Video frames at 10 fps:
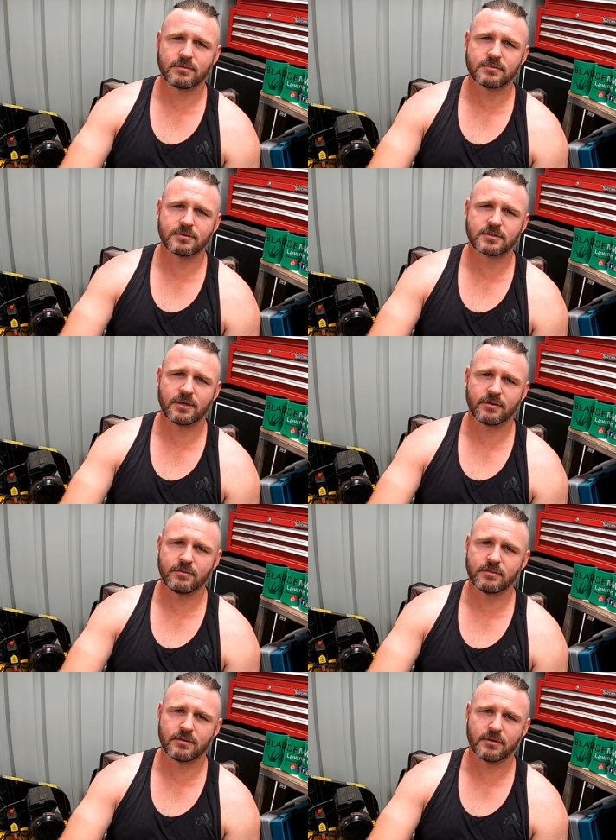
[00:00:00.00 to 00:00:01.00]
what, what's going
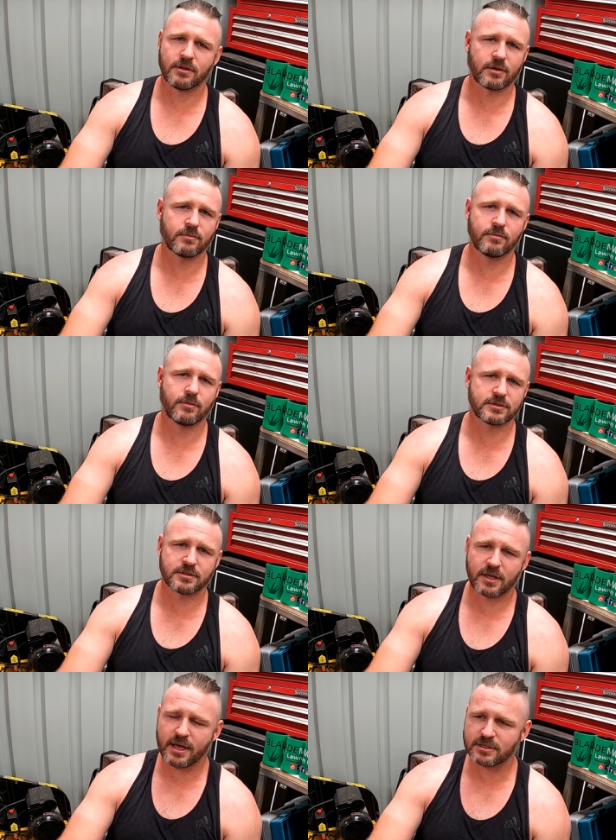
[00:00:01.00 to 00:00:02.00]
on? And they're like, well, what's
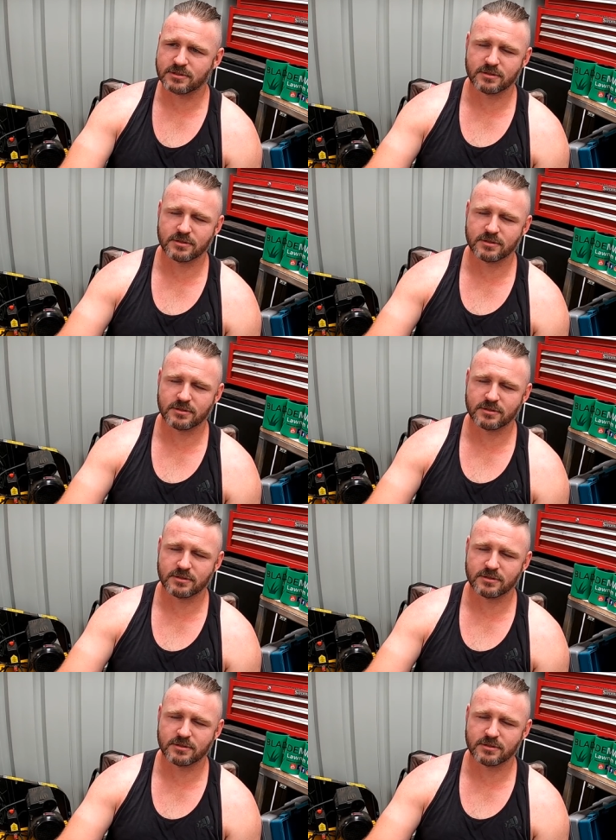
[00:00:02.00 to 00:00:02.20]
the catch?